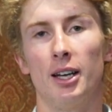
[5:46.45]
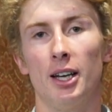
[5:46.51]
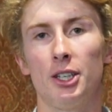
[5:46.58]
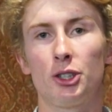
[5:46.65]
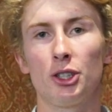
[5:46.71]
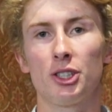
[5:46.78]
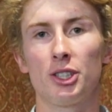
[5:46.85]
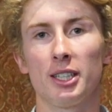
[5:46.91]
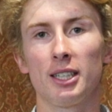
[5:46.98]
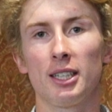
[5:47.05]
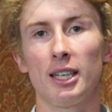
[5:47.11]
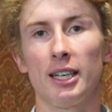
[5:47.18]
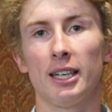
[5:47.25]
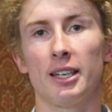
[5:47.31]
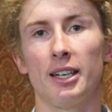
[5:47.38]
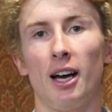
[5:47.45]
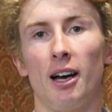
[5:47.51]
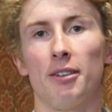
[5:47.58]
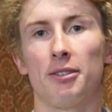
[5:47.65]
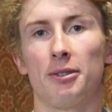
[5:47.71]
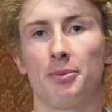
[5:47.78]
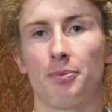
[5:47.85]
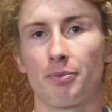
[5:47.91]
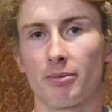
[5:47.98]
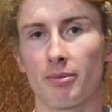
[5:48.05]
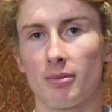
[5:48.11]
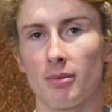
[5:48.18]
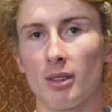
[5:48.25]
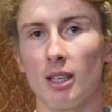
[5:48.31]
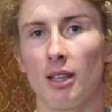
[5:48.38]
Interestingly enough,
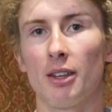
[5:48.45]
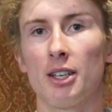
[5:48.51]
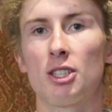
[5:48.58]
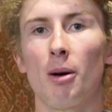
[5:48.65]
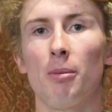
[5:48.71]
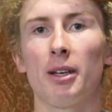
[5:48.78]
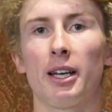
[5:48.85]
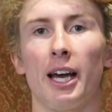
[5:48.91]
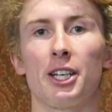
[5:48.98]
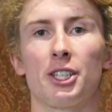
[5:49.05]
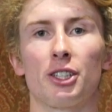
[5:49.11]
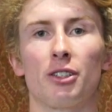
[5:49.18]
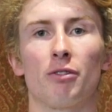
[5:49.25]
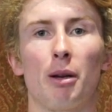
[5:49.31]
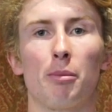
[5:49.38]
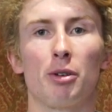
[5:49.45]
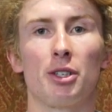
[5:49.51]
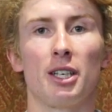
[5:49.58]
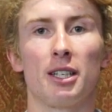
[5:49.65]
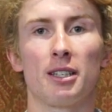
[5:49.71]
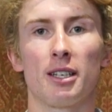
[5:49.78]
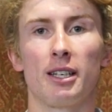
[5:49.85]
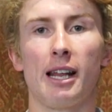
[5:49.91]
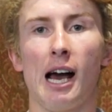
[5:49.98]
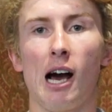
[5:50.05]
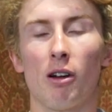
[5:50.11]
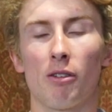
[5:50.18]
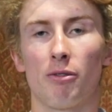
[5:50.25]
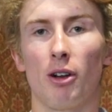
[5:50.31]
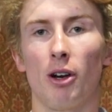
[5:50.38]
this obligation represents an
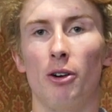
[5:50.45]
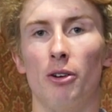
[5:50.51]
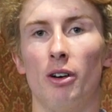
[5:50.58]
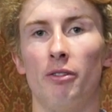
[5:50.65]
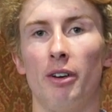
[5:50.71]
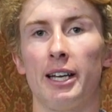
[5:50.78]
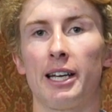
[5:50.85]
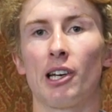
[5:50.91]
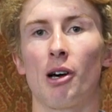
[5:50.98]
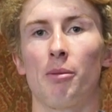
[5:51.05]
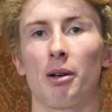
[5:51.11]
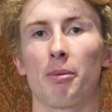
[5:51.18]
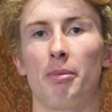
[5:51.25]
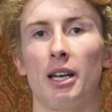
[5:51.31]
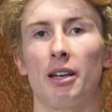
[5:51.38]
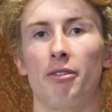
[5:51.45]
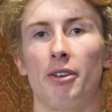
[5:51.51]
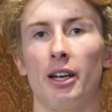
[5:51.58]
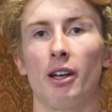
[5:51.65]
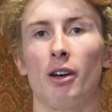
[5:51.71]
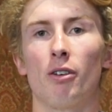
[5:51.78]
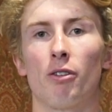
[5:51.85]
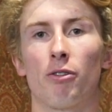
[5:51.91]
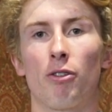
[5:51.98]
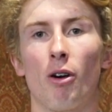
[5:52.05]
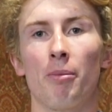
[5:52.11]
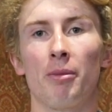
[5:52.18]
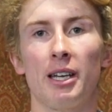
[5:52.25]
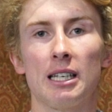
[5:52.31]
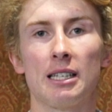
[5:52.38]
outflow of economic benefit
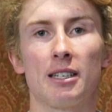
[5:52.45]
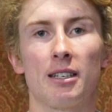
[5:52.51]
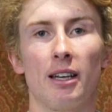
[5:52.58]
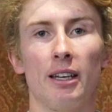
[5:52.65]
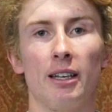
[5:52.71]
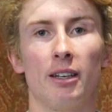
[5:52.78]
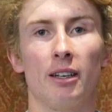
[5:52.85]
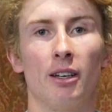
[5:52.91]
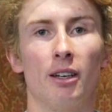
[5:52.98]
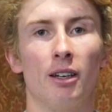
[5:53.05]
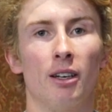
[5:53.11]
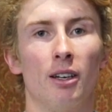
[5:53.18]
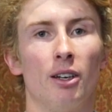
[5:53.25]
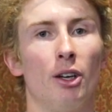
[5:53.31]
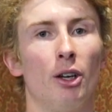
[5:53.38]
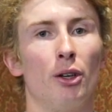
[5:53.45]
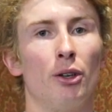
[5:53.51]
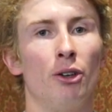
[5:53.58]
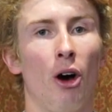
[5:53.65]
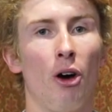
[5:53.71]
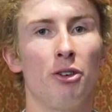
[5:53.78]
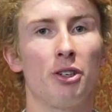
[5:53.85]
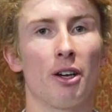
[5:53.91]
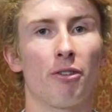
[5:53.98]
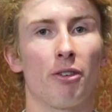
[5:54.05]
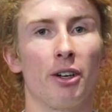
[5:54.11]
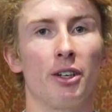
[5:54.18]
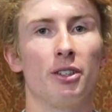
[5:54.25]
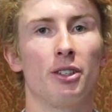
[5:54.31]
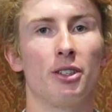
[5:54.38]
from the entity, no
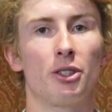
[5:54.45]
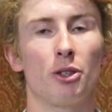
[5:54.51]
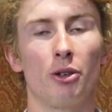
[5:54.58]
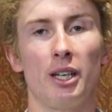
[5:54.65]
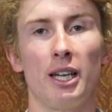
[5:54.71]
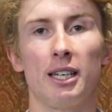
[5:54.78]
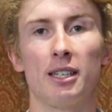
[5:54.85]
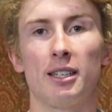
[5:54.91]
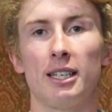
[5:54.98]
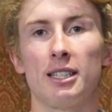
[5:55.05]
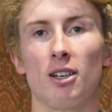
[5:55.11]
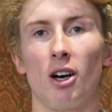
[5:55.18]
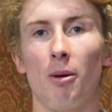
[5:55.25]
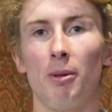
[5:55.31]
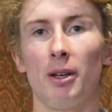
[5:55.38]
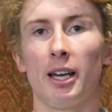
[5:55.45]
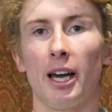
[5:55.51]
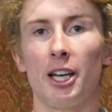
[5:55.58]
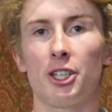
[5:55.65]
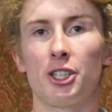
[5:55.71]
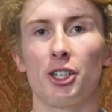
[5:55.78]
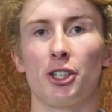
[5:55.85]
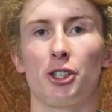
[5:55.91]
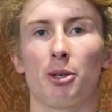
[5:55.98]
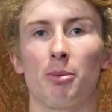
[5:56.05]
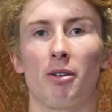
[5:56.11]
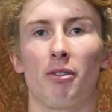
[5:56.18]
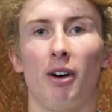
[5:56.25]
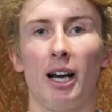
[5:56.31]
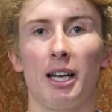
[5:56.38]
different to an entity's obligation to
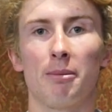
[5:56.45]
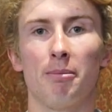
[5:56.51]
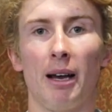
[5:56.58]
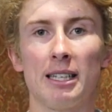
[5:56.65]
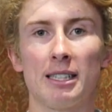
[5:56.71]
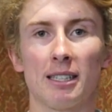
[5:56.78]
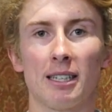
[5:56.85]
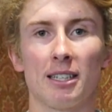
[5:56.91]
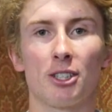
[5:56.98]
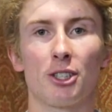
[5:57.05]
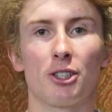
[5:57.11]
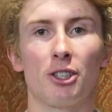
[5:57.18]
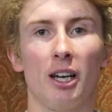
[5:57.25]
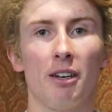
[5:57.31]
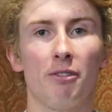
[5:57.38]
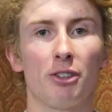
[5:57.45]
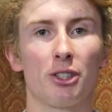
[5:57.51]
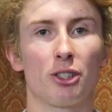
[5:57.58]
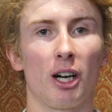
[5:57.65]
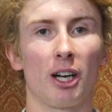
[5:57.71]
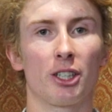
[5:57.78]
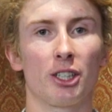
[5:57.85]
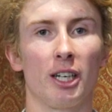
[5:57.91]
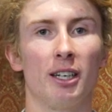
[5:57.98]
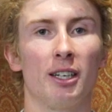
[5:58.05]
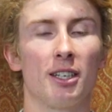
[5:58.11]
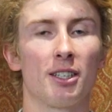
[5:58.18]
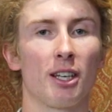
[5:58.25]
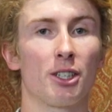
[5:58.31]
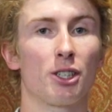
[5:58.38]
provide maintenance to infrastructure
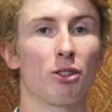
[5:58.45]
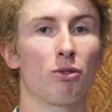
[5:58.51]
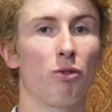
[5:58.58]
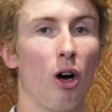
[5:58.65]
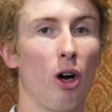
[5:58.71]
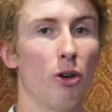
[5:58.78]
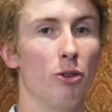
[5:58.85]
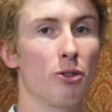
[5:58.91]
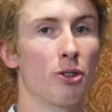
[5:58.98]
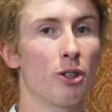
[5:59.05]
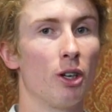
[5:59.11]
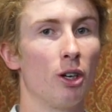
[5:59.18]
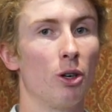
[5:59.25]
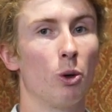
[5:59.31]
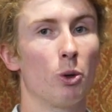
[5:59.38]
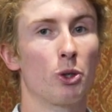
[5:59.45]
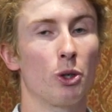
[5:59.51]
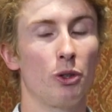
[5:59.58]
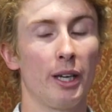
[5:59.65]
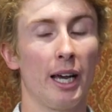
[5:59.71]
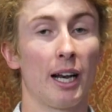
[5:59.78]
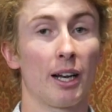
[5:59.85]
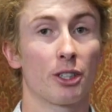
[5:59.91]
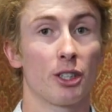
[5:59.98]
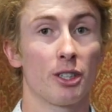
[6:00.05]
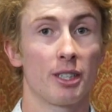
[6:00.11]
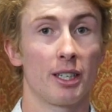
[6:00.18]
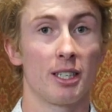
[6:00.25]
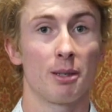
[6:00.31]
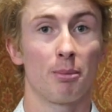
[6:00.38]
such as roads or to the
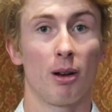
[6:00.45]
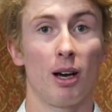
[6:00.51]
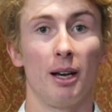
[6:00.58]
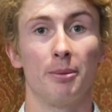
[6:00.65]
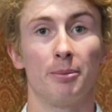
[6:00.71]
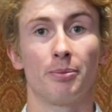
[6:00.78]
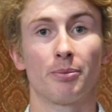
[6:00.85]
electricity supply.